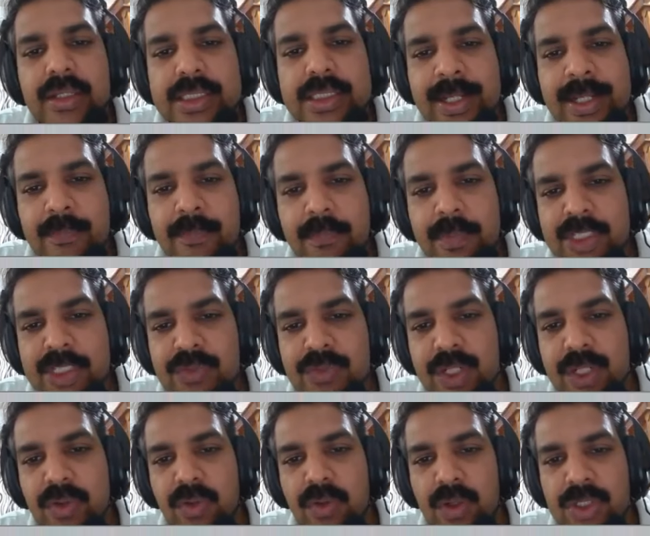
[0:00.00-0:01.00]
J plus
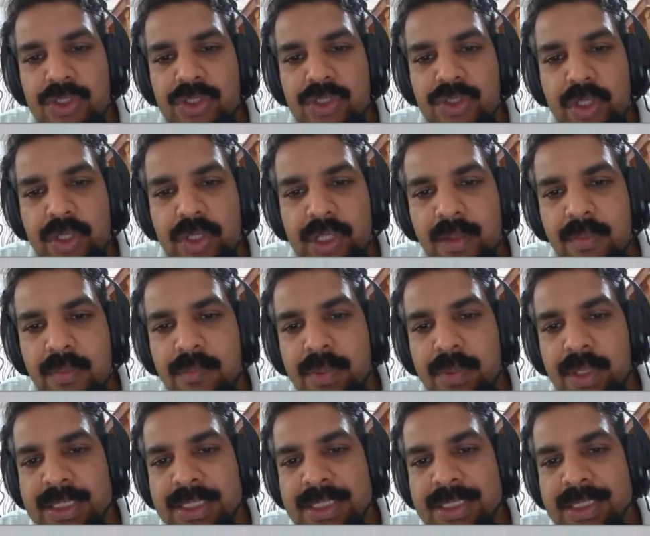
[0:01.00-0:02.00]
1 the whole square
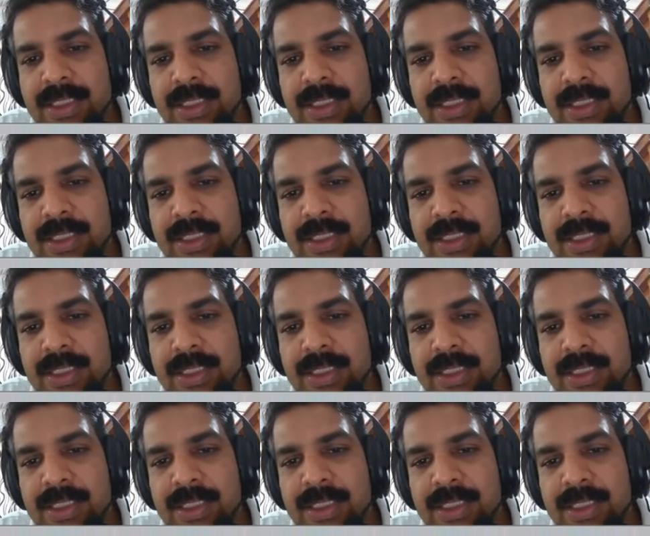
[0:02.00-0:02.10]
plus